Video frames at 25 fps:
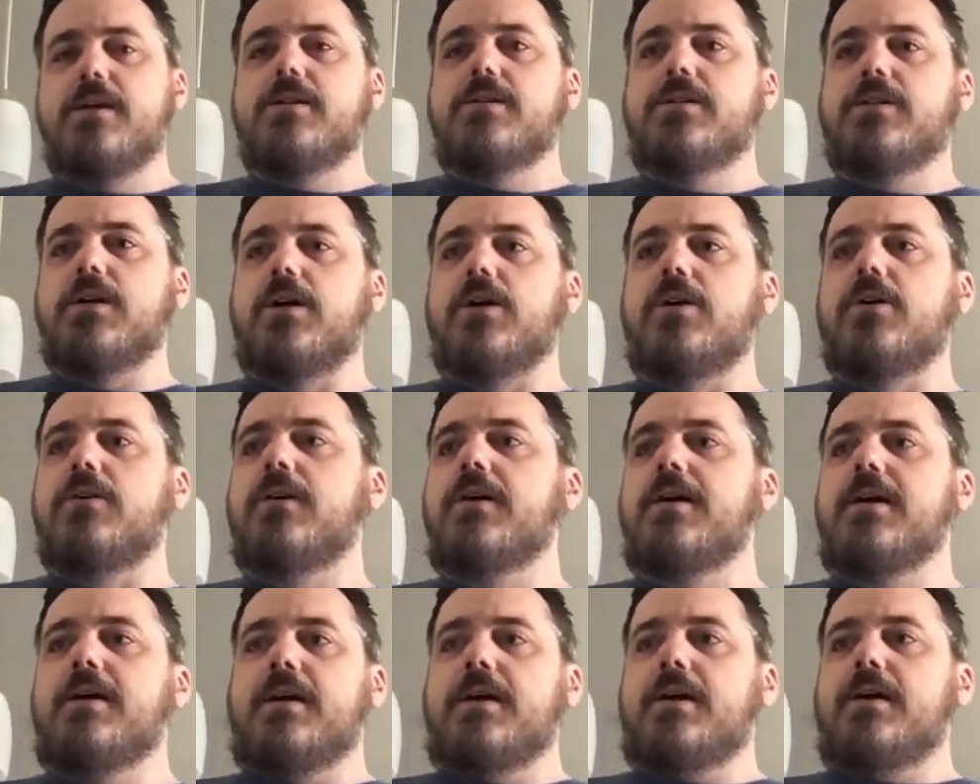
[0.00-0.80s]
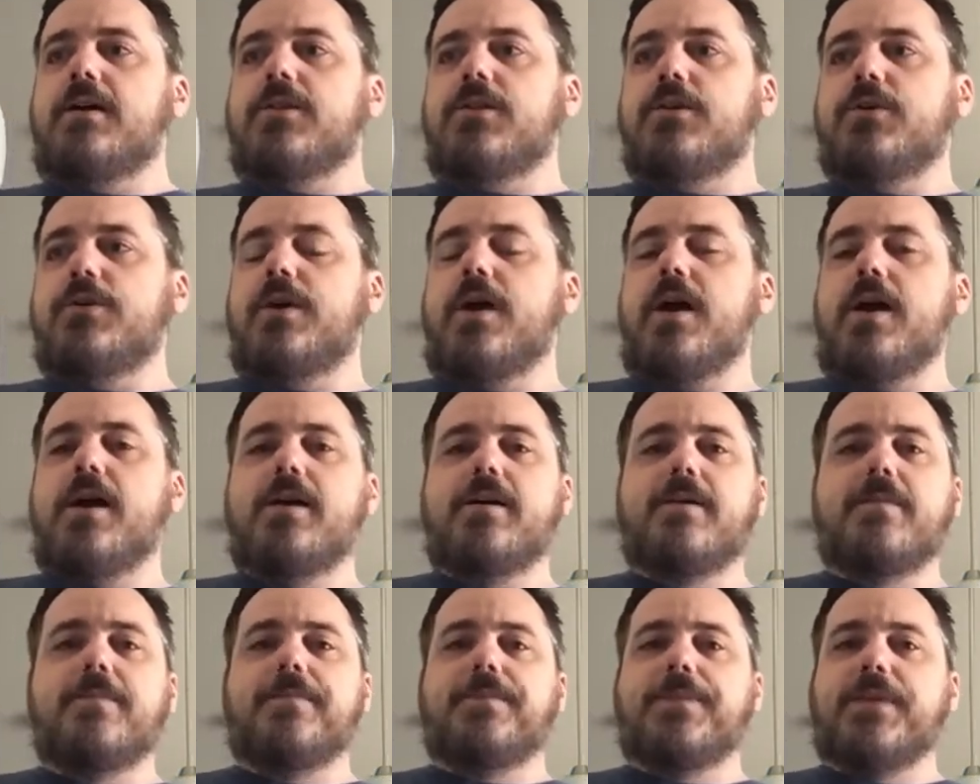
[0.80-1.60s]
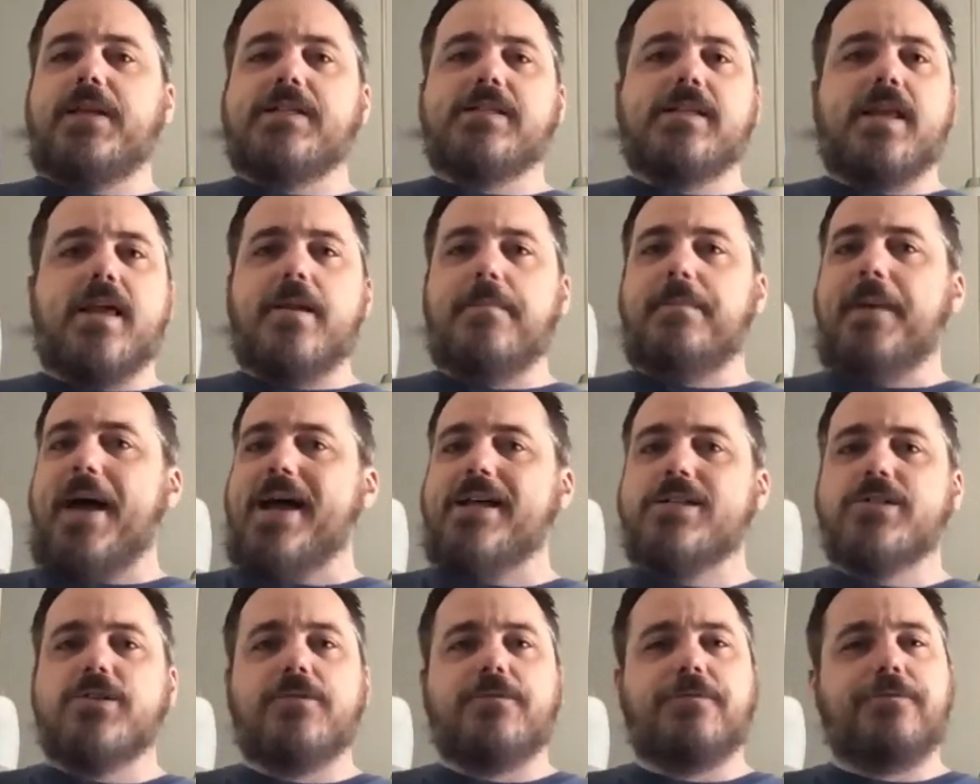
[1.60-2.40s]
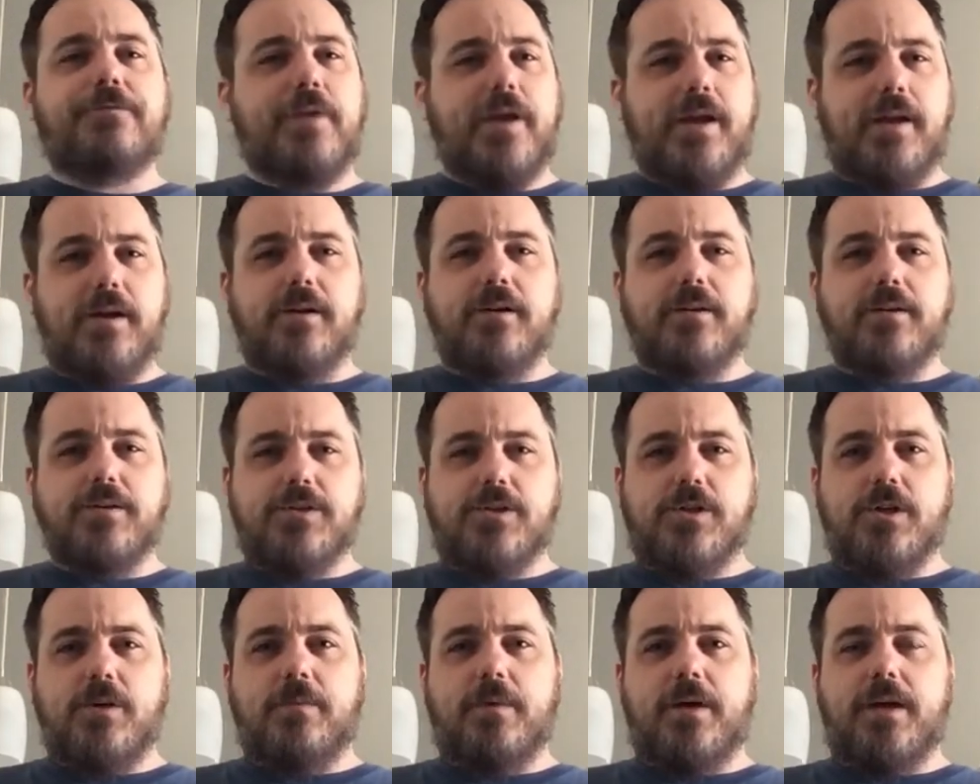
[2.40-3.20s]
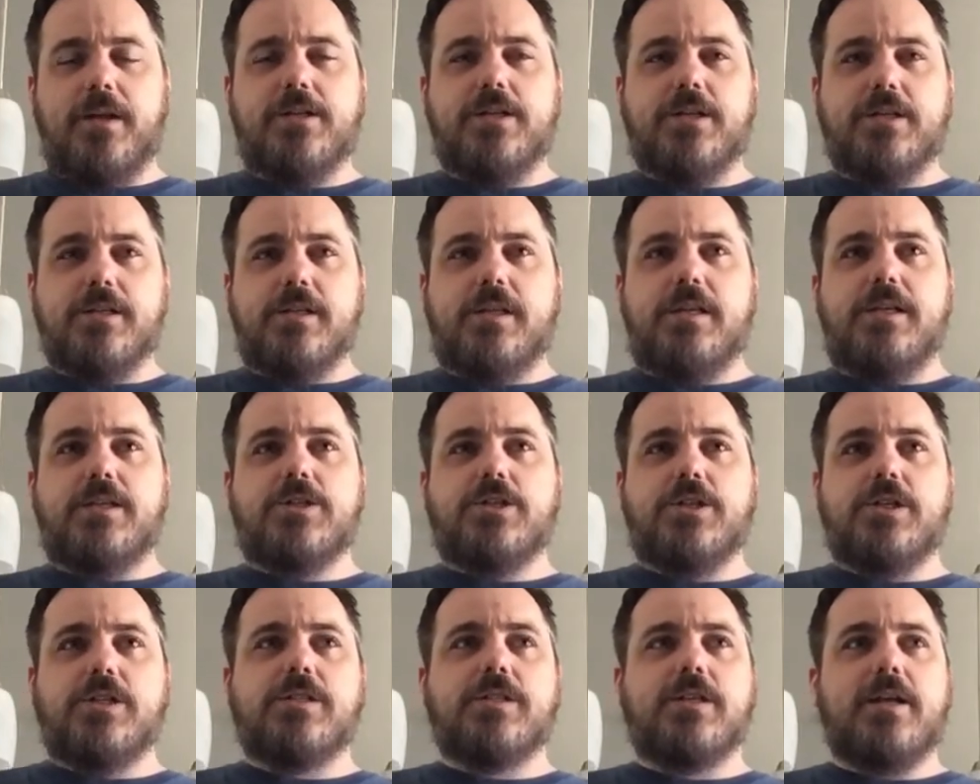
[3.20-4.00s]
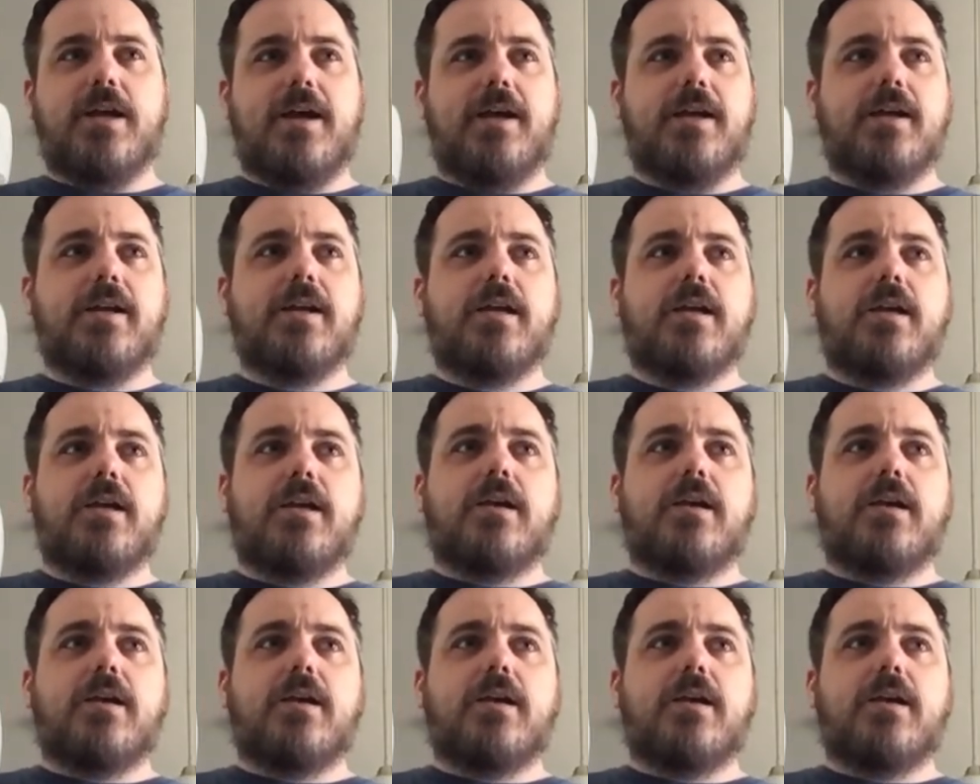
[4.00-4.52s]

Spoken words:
So it's not a pass or fail so much as it's just like,